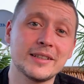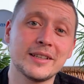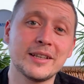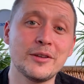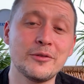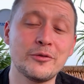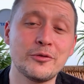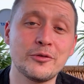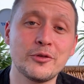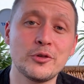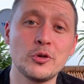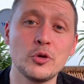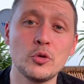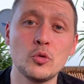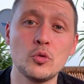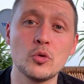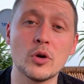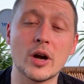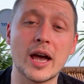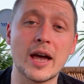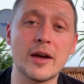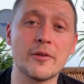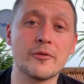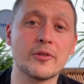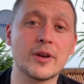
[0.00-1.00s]
if you
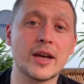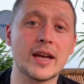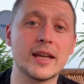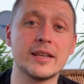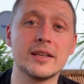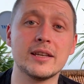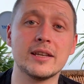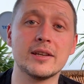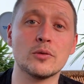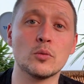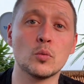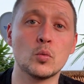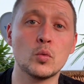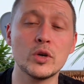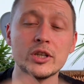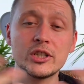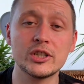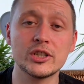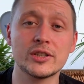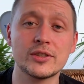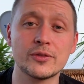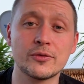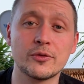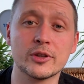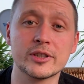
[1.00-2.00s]
have any
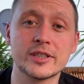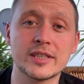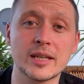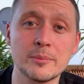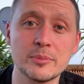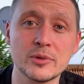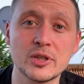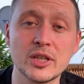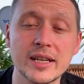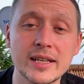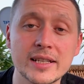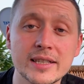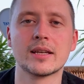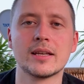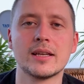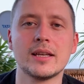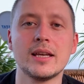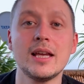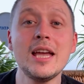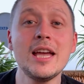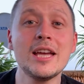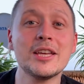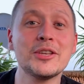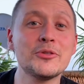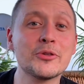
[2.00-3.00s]
wishes for subject.
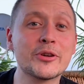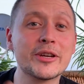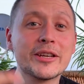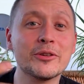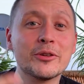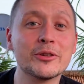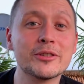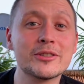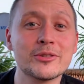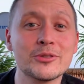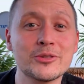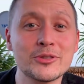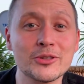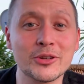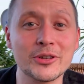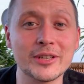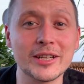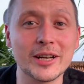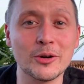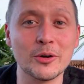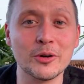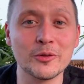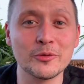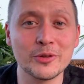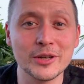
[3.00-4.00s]
You can also join
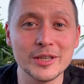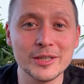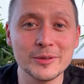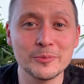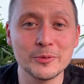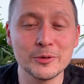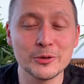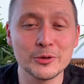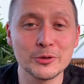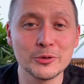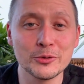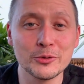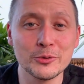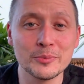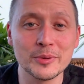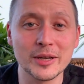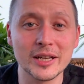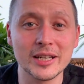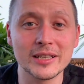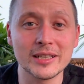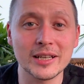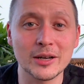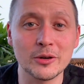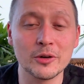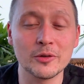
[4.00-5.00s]
our Facebook group
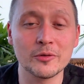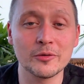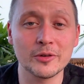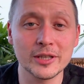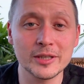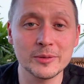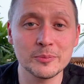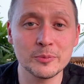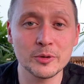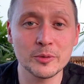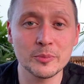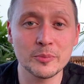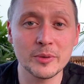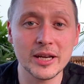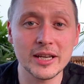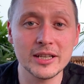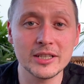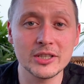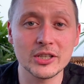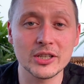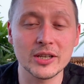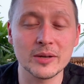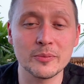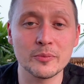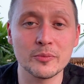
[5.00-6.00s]
and our Facebook
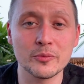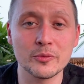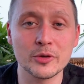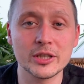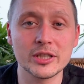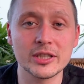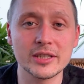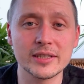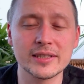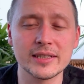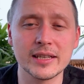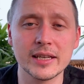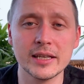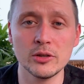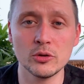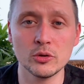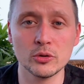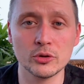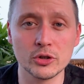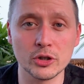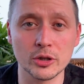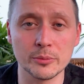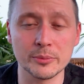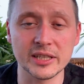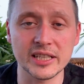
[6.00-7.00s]
page, which is
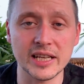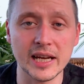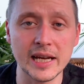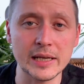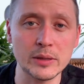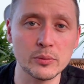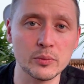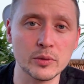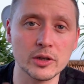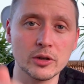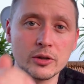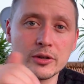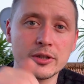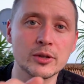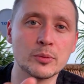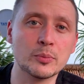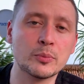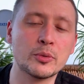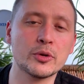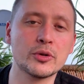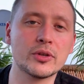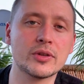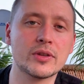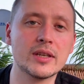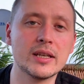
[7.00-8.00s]
Indo-Germanguide. We'll also
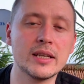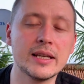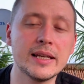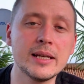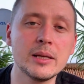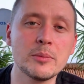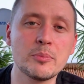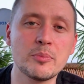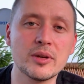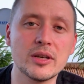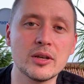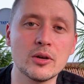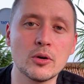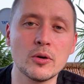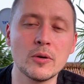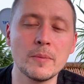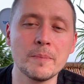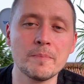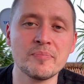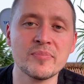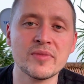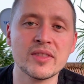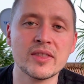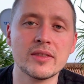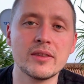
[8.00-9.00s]
put the link below
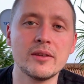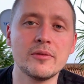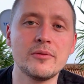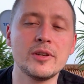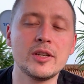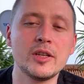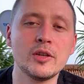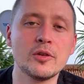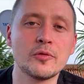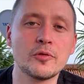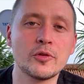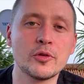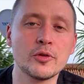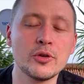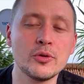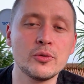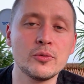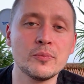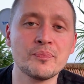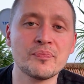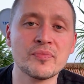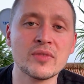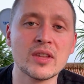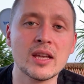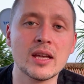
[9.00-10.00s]
the video for you.
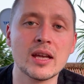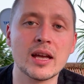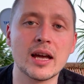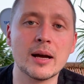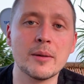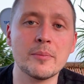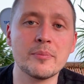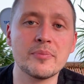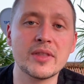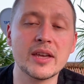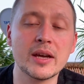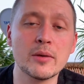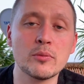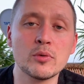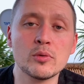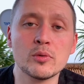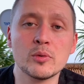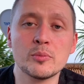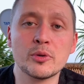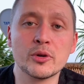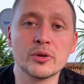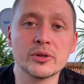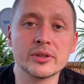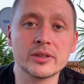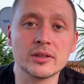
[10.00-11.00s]
There we will
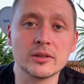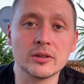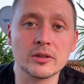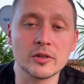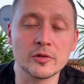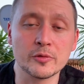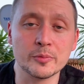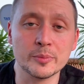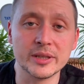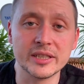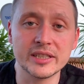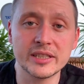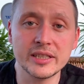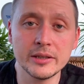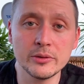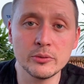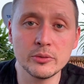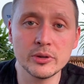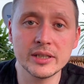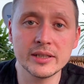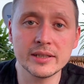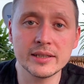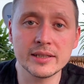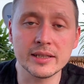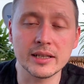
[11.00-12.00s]
post a lot of
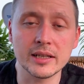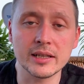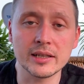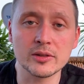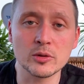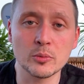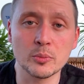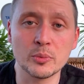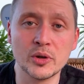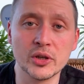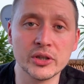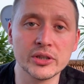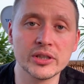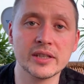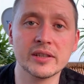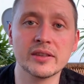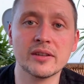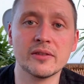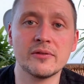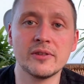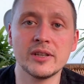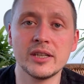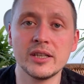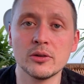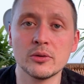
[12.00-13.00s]
materials that are supporting the
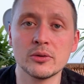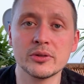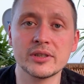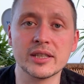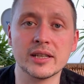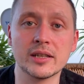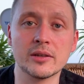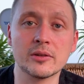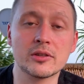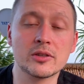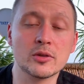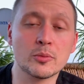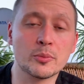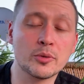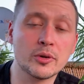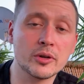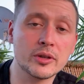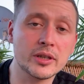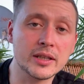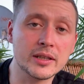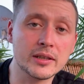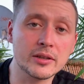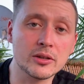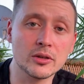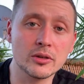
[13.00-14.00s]
videos and
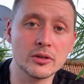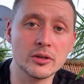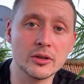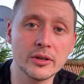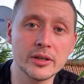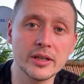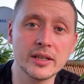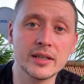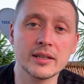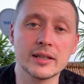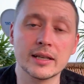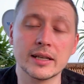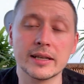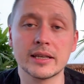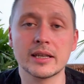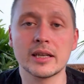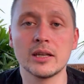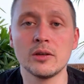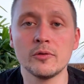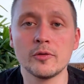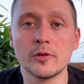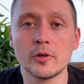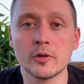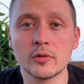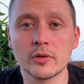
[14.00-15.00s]
supporting your learning, like
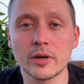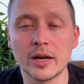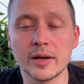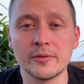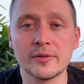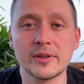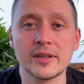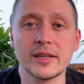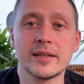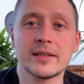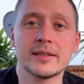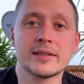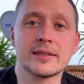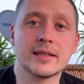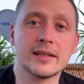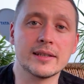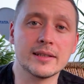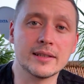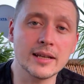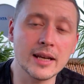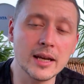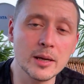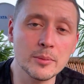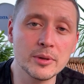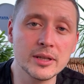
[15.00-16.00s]
infographics and
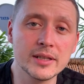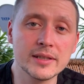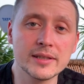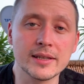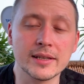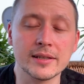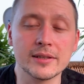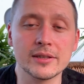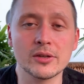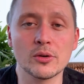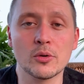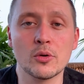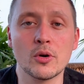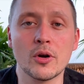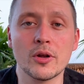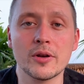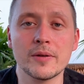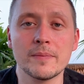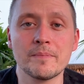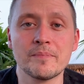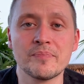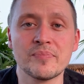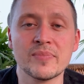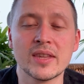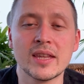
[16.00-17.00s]
tables and so on.
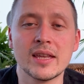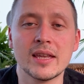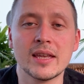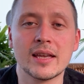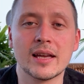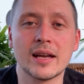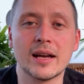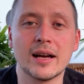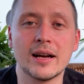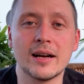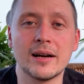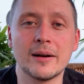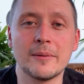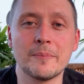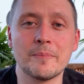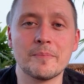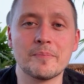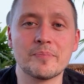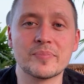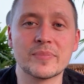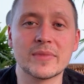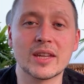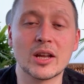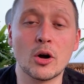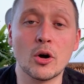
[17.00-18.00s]

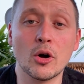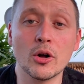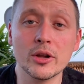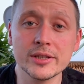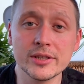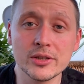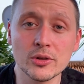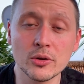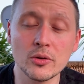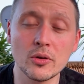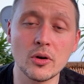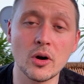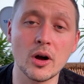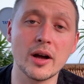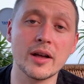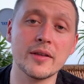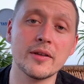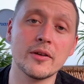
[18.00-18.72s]
Also,